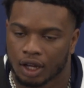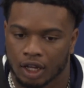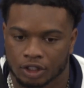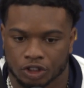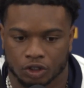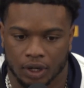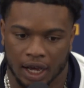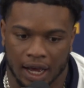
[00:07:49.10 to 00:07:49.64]

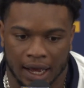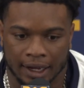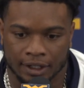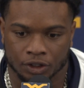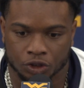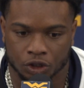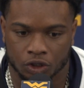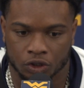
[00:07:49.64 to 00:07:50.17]
So eye
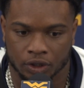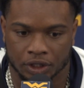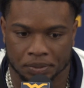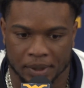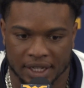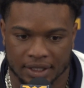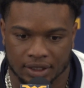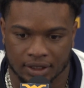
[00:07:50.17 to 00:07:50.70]
control is
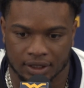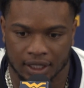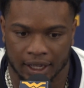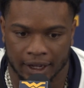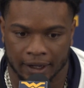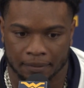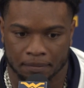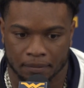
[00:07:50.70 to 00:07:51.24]
basically,
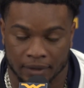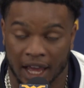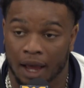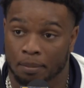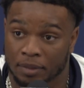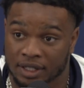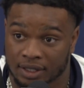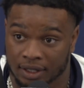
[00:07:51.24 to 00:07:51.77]
like,
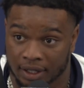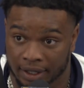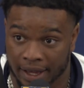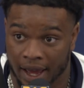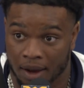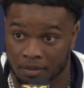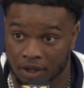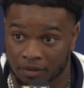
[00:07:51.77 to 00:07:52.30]
not missing a
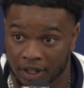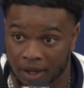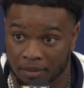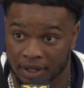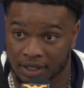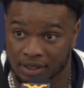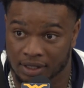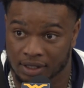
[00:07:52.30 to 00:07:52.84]
gap, if that
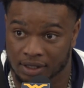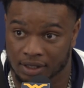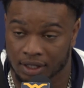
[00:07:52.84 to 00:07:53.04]
made sense.